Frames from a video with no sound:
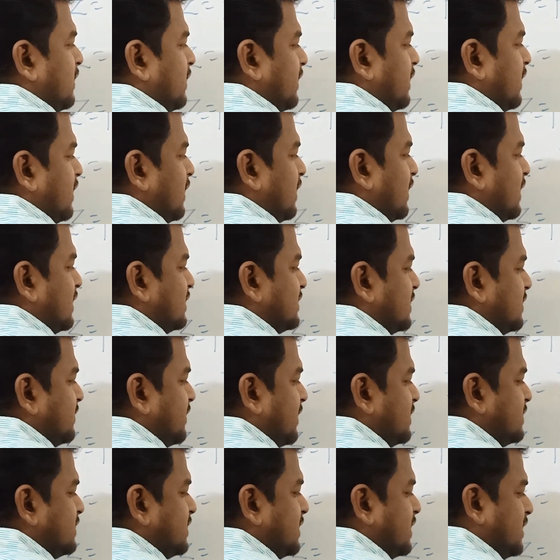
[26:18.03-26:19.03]
Delta z
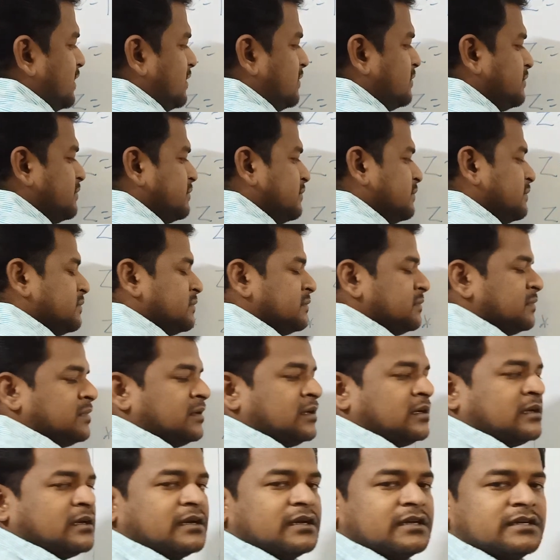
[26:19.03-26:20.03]
by z
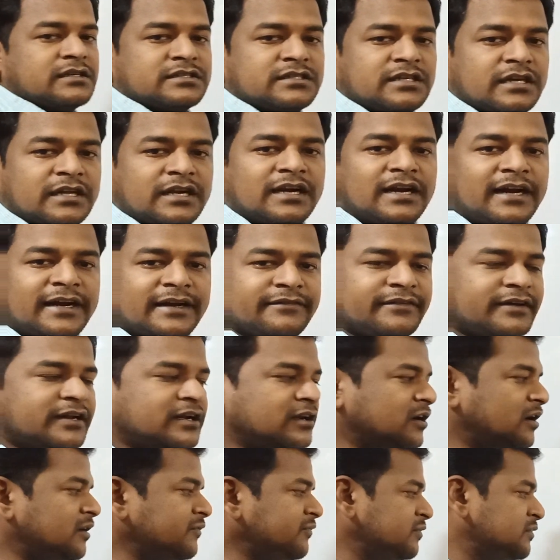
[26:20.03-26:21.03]
is the relative
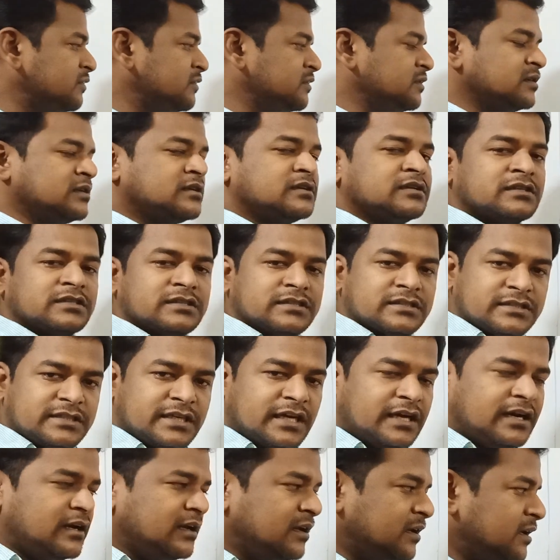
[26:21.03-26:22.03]
error of
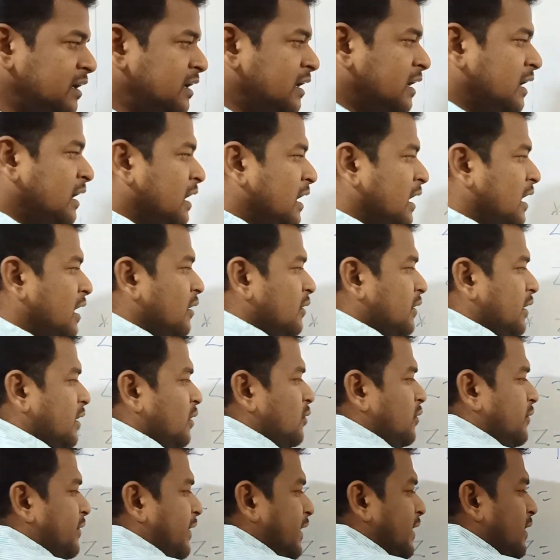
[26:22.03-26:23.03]
z. How can
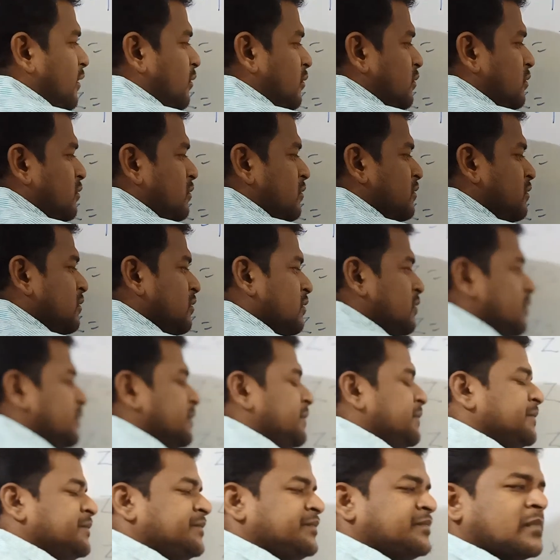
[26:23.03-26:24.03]
we find out?
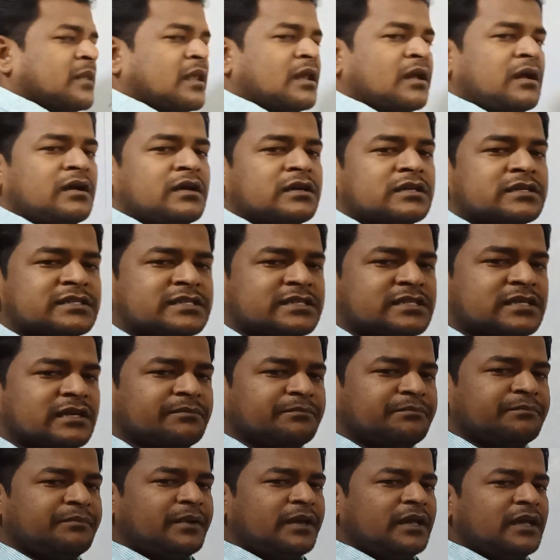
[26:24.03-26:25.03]

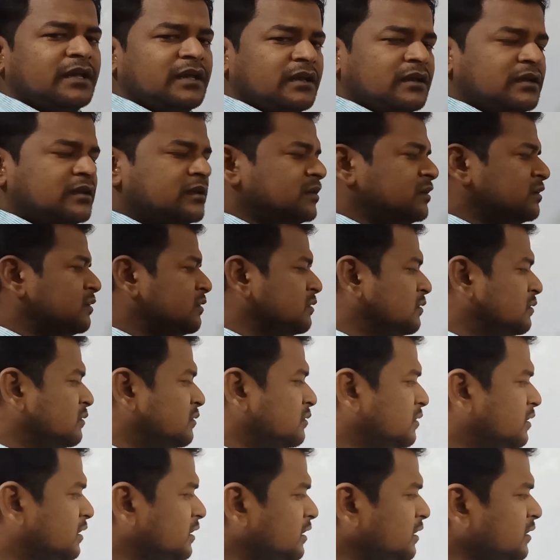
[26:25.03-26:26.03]
Simply,
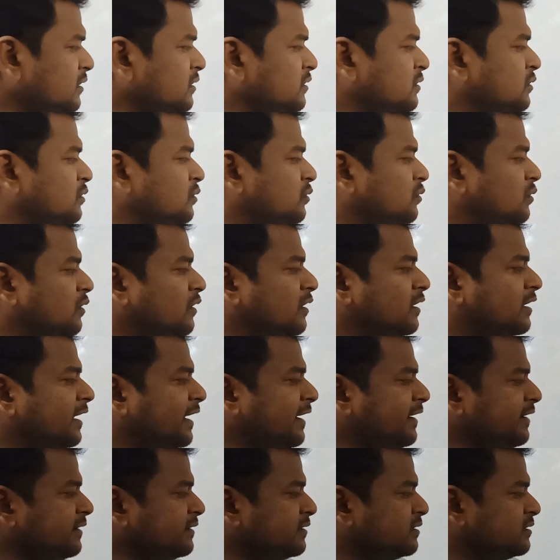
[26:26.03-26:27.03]
okay, we will
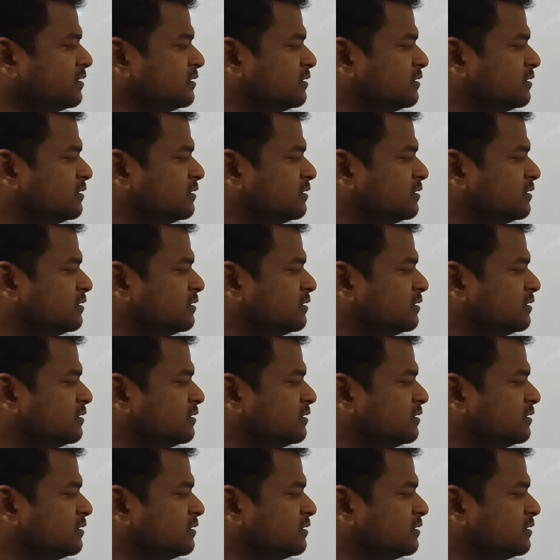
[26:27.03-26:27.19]
write